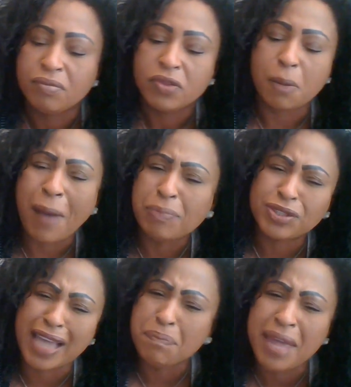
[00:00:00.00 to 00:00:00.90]
The Bible
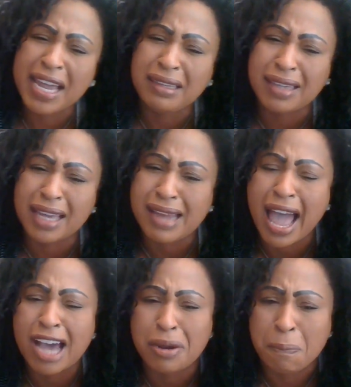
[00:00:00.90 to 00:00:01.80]
say, man, look at the
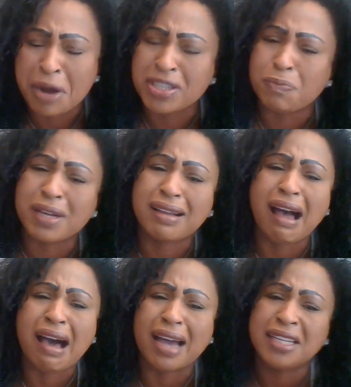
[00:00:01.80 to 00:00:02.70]
outer appearance, but
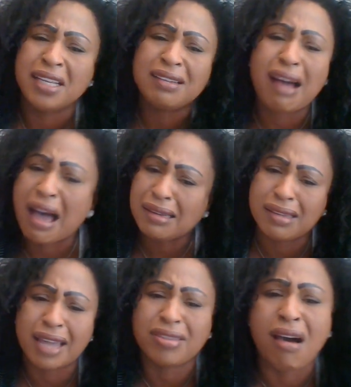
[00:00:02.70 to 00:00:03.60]
God, God,
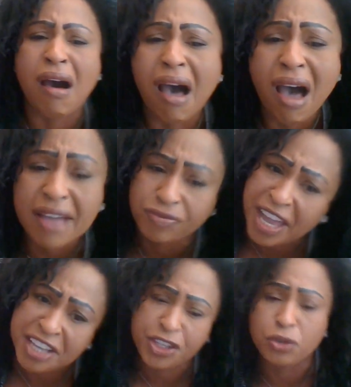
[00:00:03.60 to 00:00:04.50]
look at the heart.
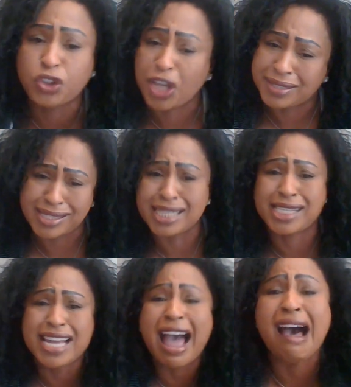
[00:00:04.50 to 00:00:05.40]
Thank you, Jesus. He
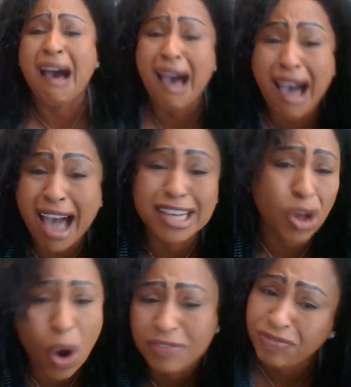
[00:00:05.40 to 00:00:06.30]
see our heart,
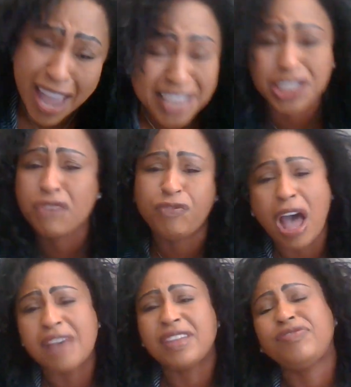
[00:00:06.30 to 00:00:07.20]
Lord. Thank you,
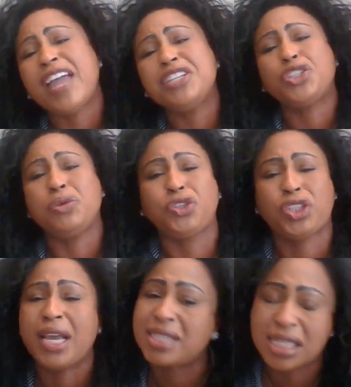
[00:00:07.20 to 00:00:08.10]
Father. Thank you,
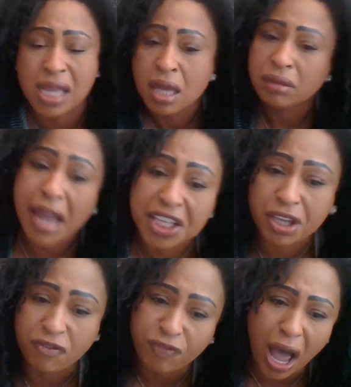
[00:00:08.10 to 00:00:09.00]
Jesus.
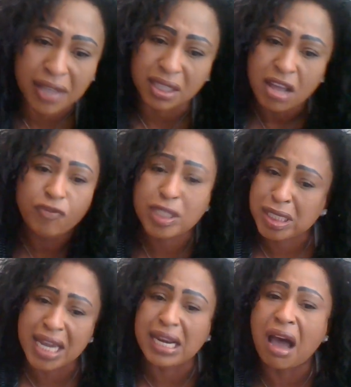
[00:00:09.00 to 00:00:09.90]
Thank you, Father, for
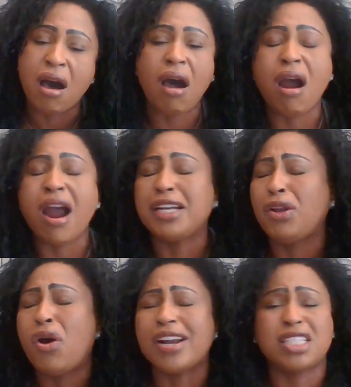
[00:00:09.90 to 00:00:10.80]
seeing our heart,
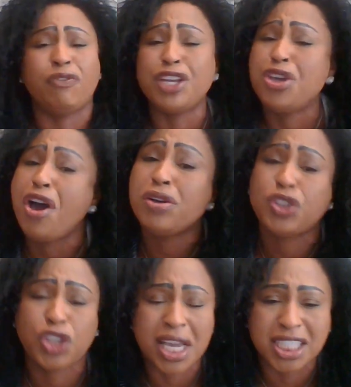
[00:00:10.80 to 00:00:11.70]
Lord. It's for you,
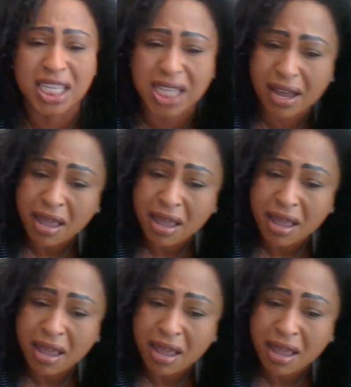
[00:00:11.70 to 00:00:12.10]
Jesus.